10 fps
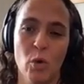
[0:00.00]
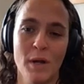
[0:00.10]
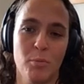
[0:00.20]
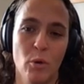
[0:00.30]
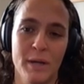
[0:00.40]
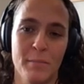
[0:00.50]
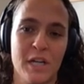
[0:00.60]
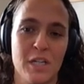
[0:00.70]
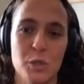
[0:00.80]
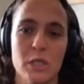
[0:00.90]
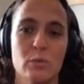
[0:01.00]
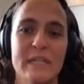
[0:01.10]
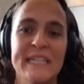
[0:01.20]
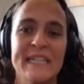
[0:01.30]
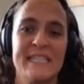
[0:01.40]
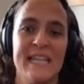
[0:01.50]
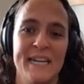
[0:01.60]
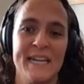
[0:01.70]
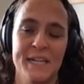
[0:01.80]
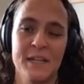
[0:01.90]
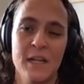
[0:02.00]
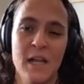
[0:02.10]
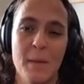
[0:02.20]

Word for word: one point because you were really excited